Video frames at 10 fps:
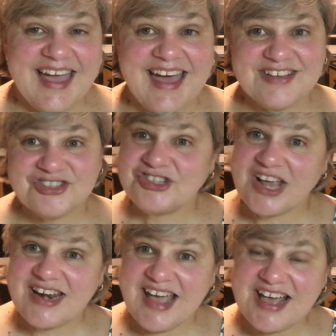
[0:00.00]
as
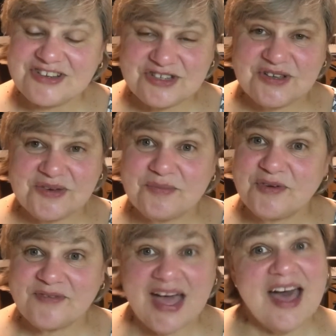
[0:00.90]
Jane had to
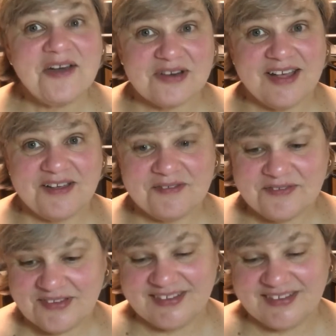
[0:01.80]
move out of